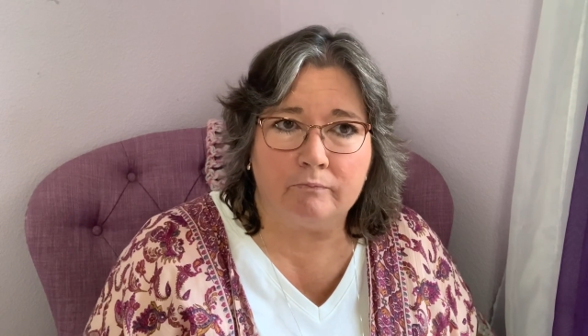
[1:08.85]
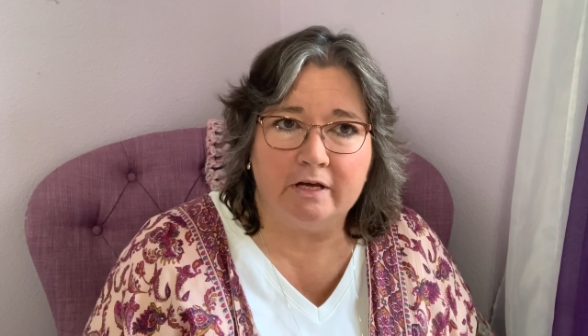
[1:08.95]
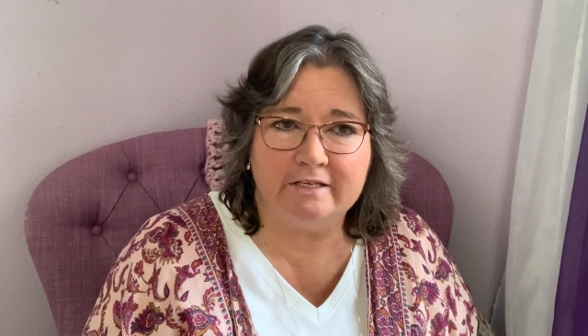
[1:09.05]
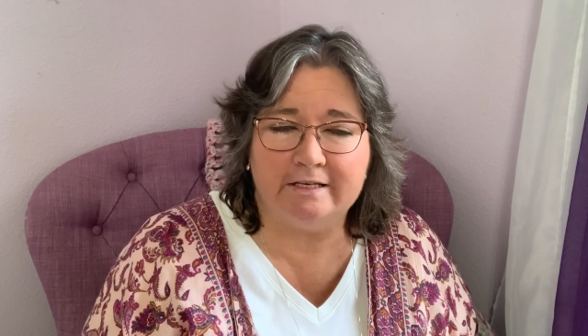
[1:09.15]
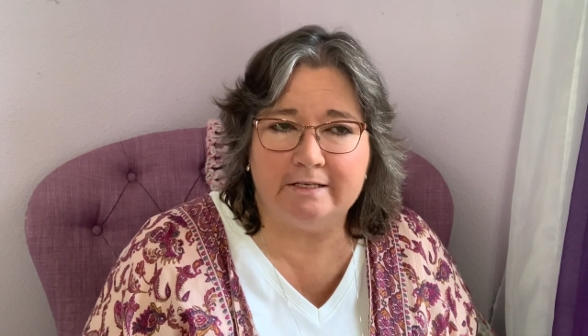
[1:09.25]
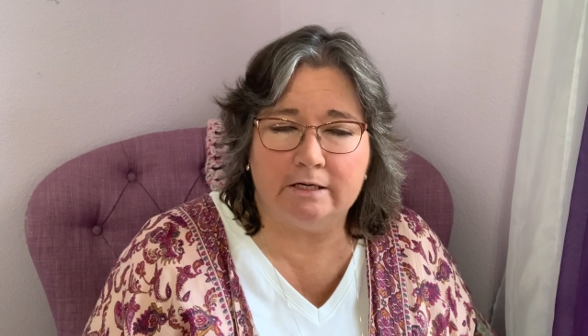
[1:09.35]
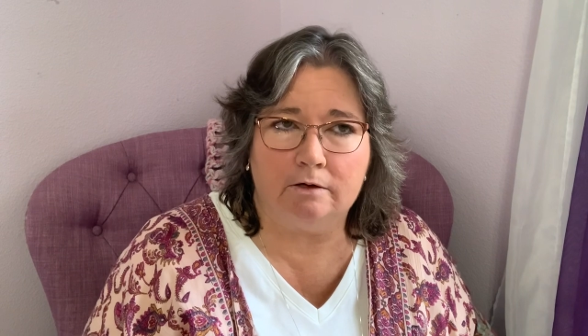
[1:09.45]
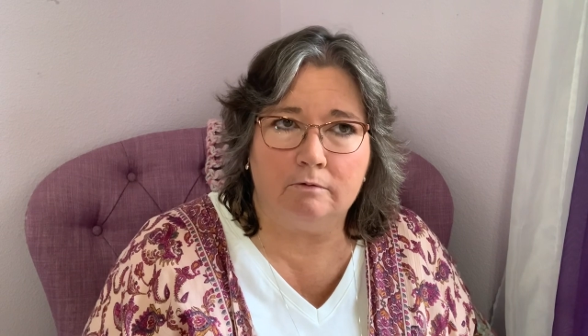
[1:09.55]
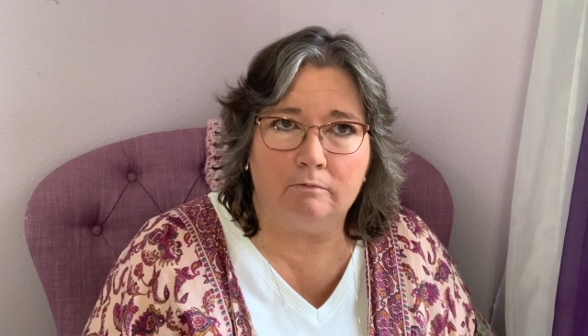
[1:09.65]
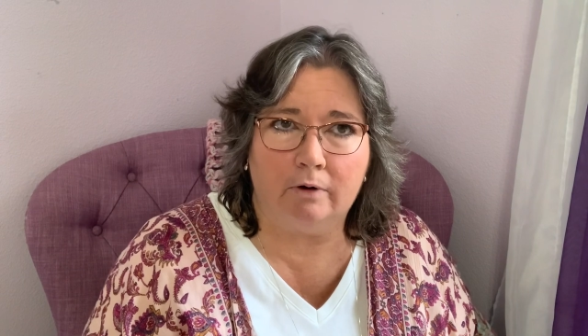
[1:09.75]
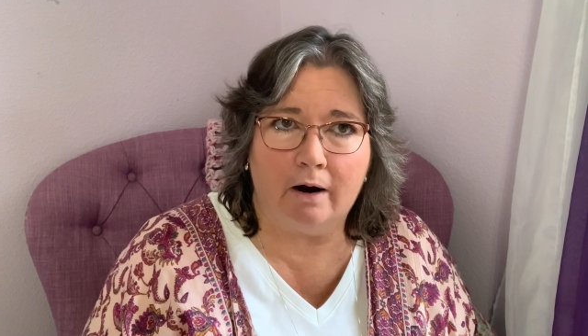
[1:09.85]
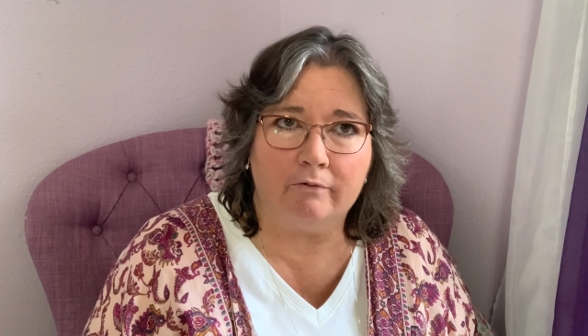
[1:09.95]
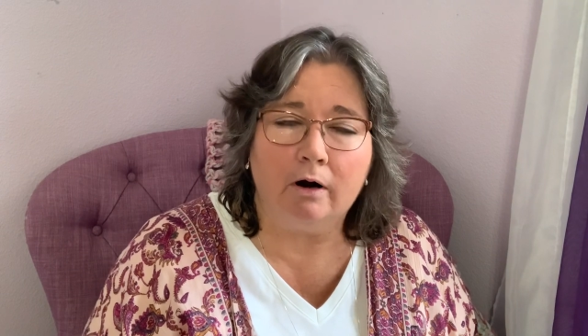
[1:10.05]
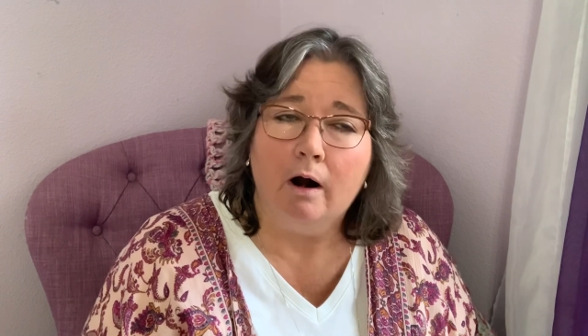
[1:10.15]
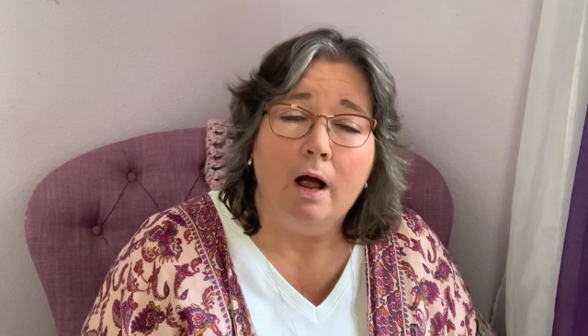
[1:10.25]
season,
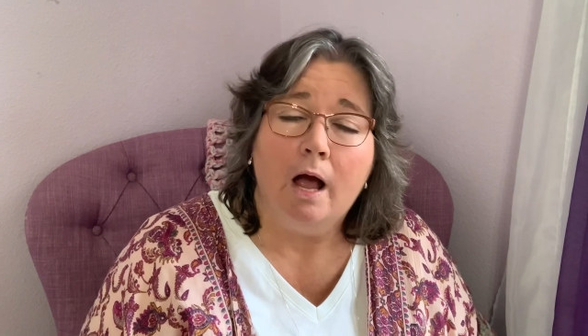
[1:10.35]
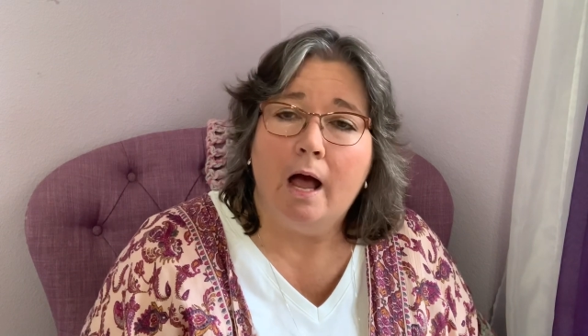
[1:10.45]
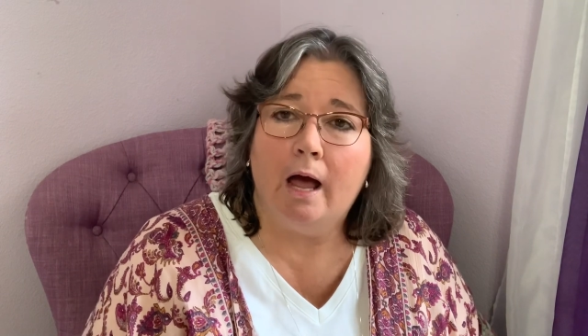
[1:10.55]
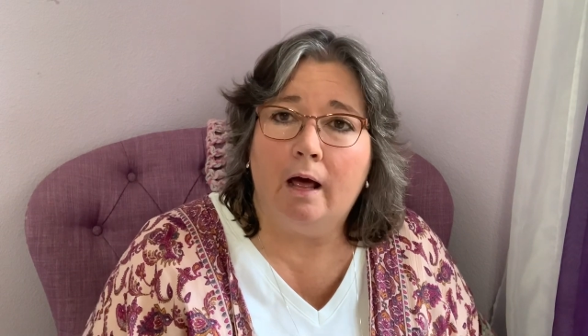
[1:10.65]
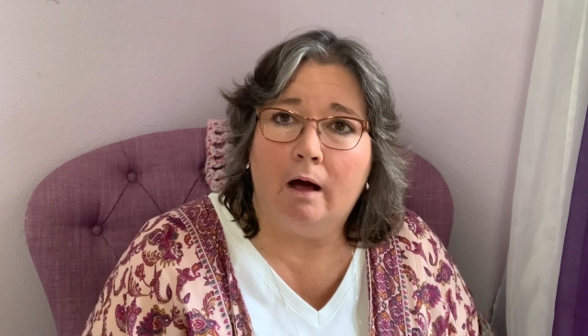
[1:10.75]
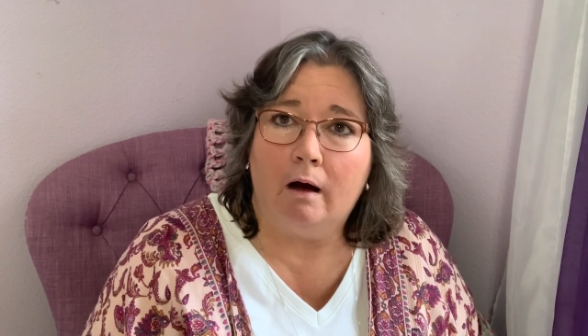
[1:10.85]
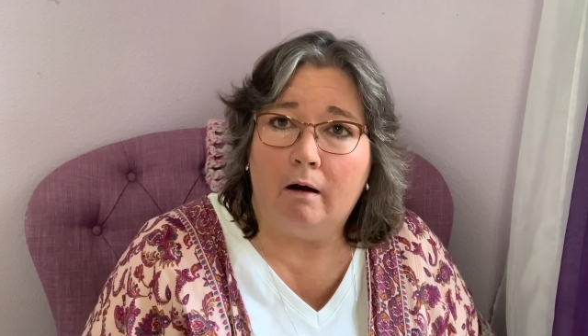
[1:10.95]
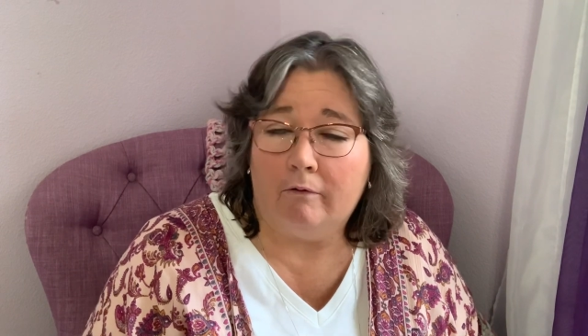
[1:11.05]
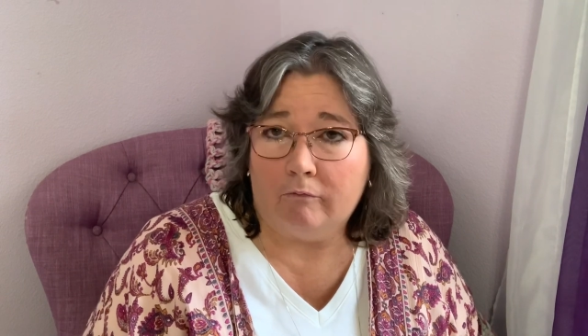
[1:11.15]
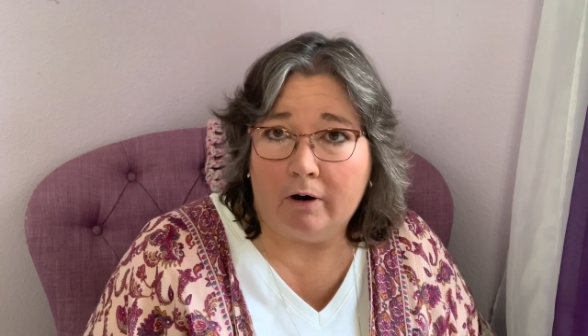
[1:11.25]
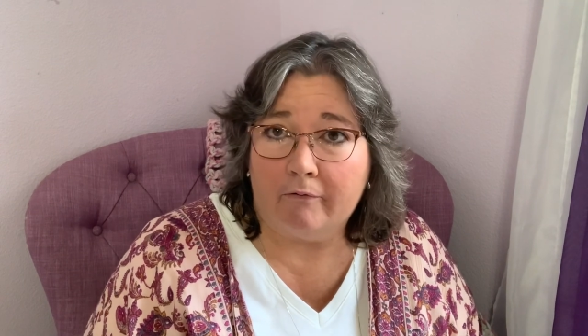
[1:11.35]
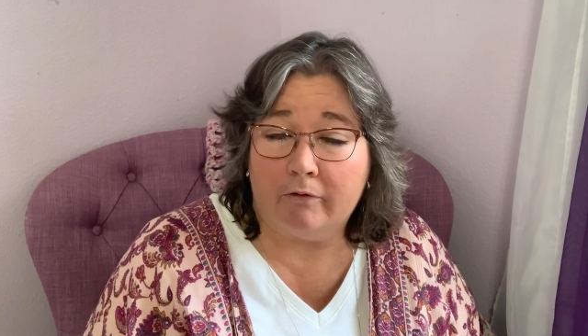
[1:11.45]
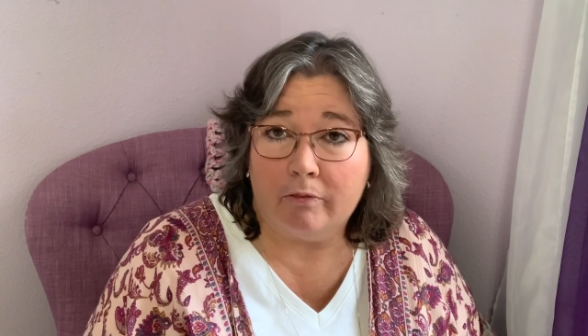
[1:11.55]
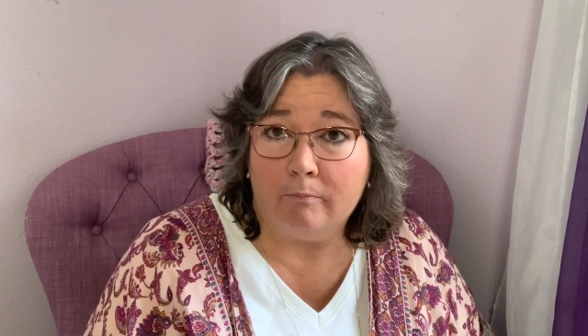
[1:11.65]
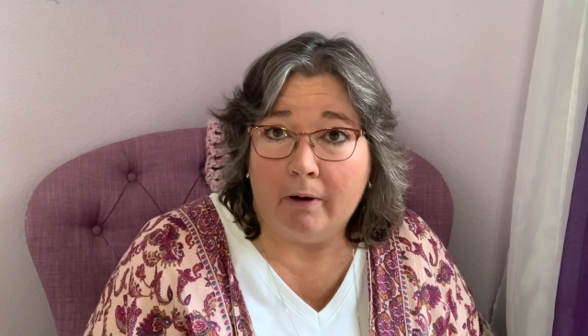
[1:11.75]
whatever, and
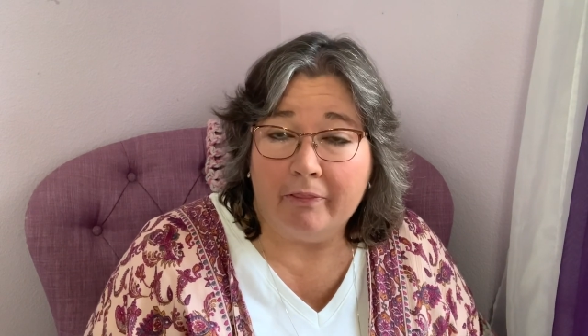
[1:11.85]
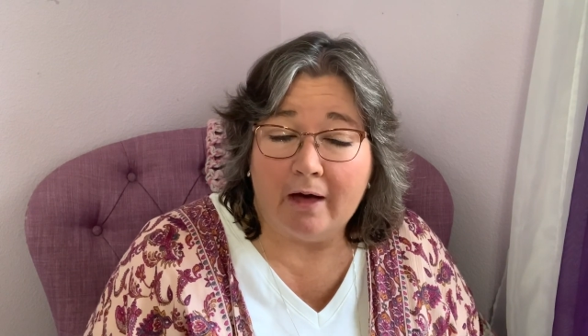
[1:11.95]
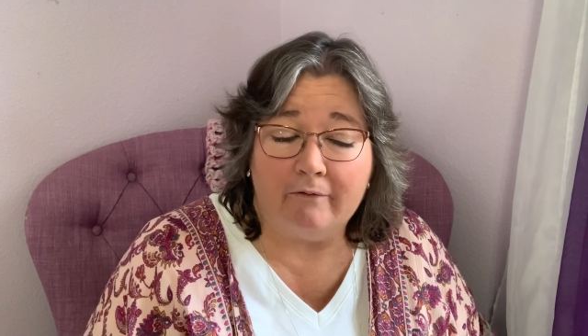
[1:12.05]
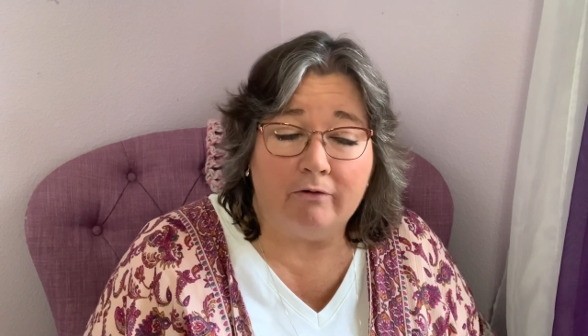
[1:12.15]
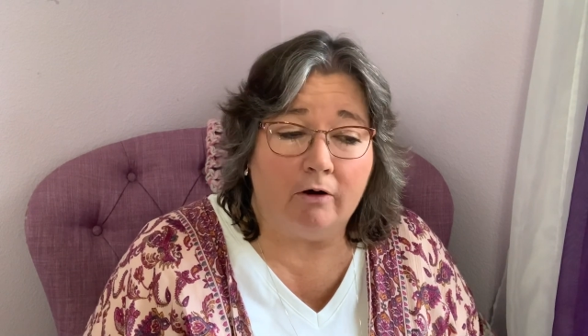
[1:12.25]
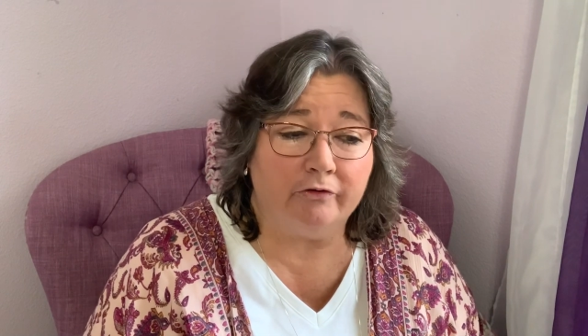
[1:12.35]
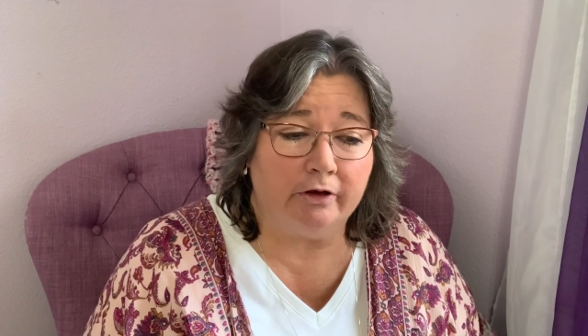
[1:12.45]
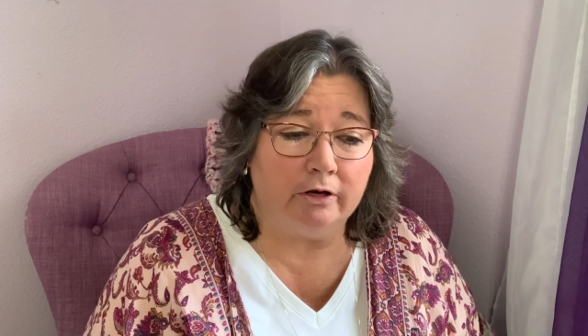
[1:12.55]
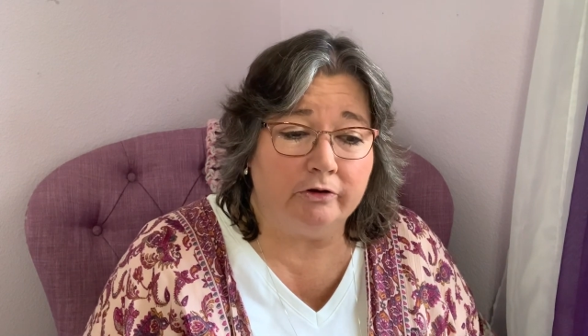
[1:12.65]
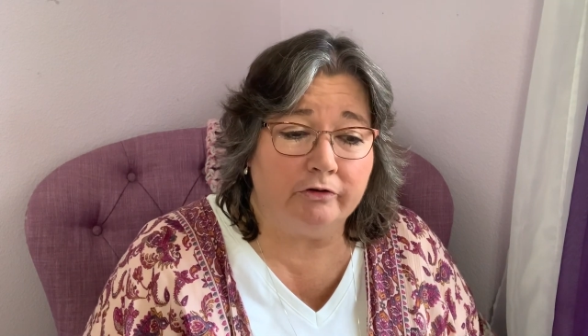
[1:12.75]
whatever month that falls in.